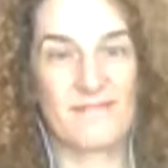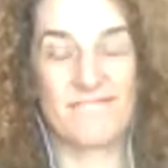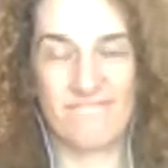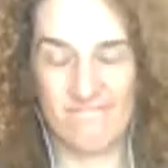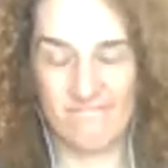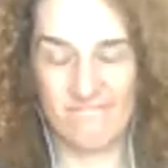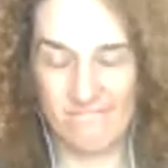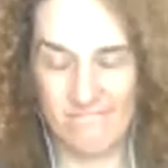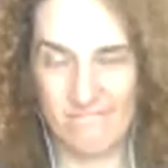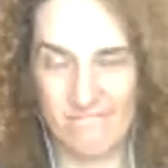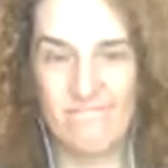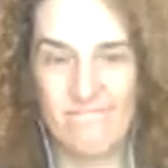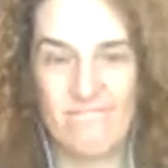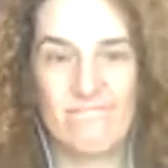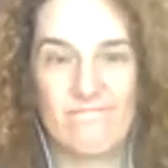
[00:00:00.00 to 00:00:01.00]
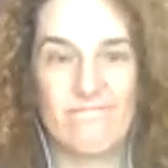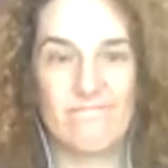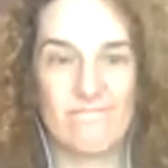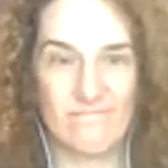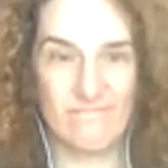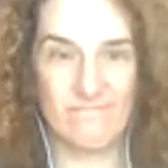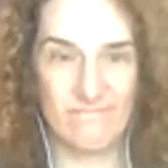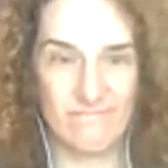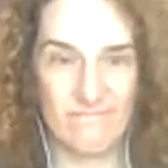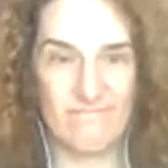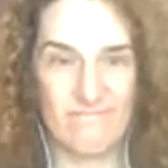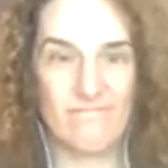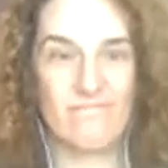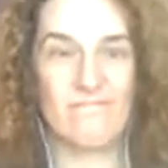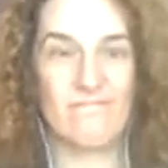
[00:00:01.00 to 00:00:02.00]

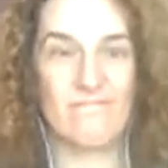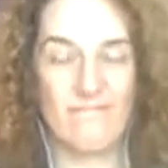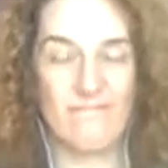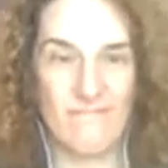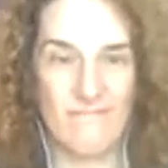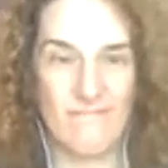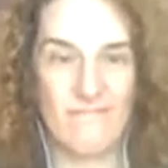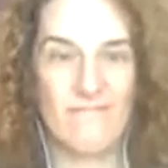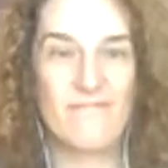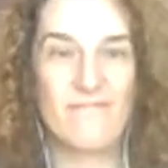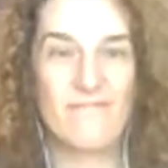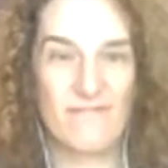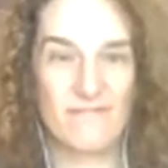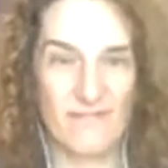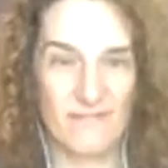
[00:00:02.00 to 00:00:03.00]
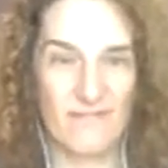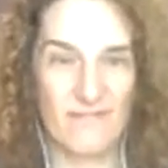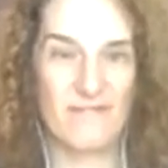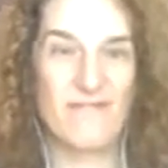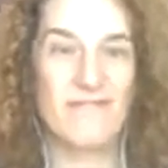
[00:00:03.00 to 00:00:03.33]
This person isn't speaking.